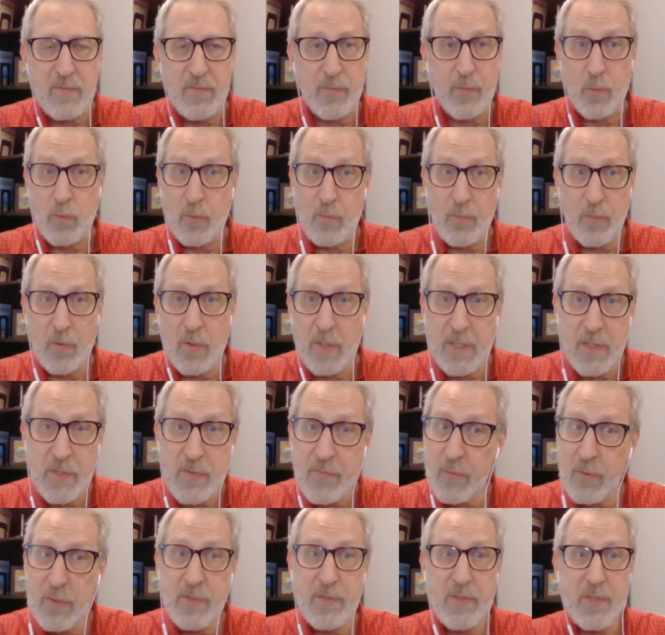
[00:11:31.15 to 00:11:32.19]
Fruitfulness,
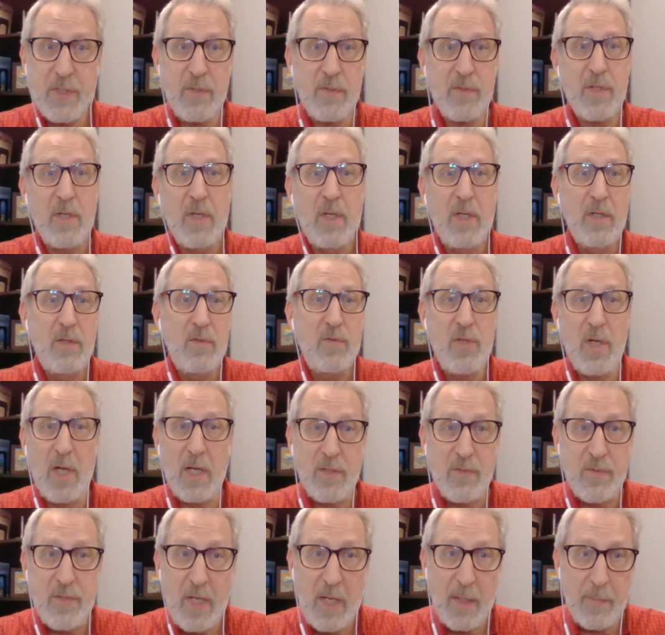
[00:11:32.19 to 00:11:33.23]
for instance,
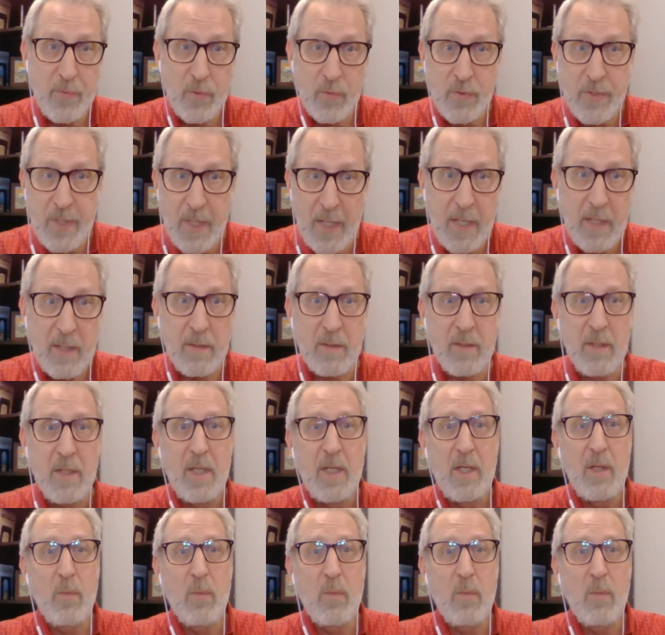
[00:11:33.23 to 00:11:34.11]
John chapter 10.